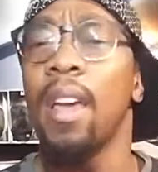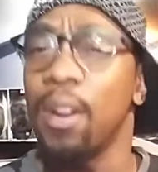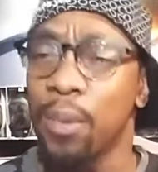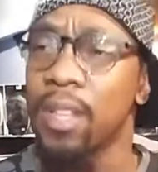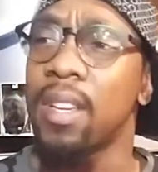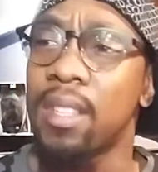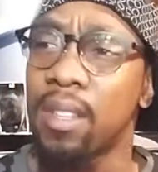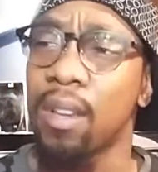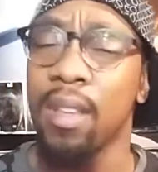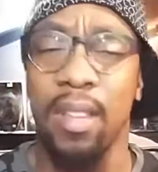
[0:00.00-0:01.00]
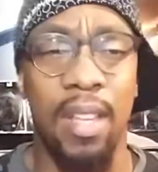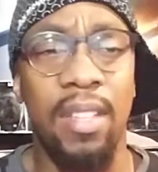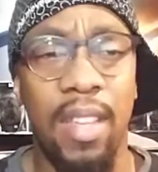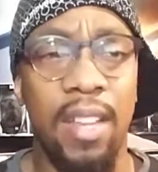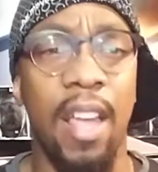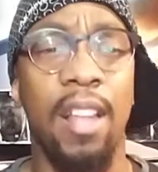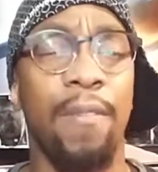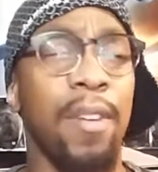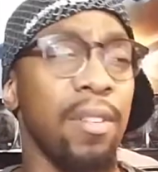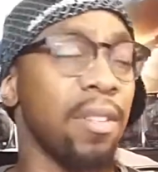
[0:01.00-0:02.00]
and then when he gets to inside the
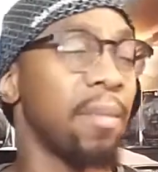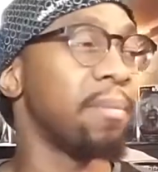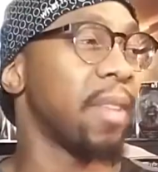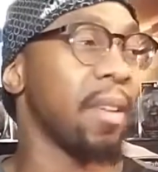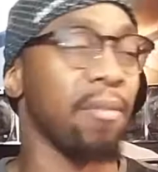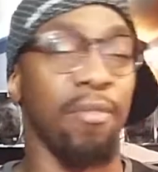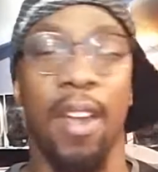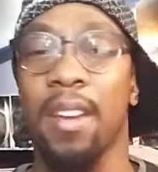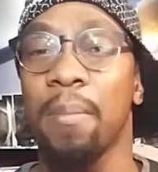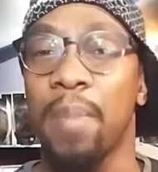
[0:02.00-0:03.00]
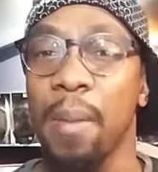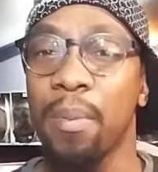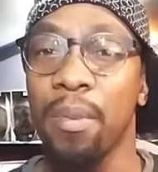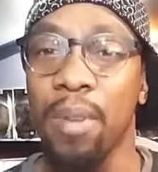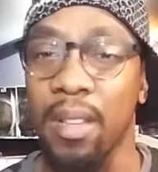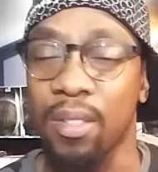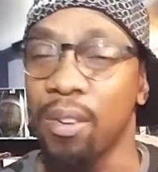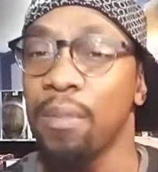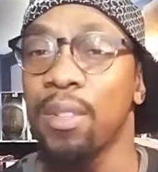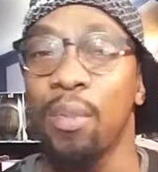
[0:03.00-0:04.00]
elevator, some like random people, like
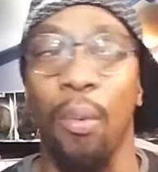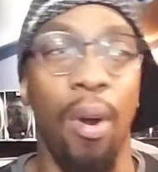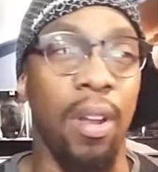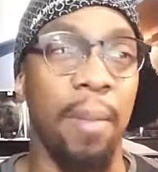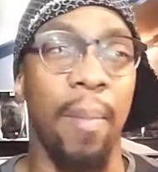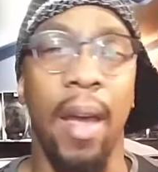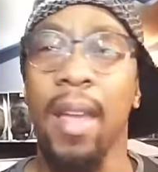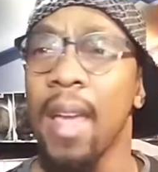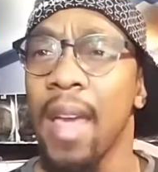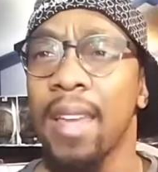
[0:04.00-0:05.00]
servants, were walking by,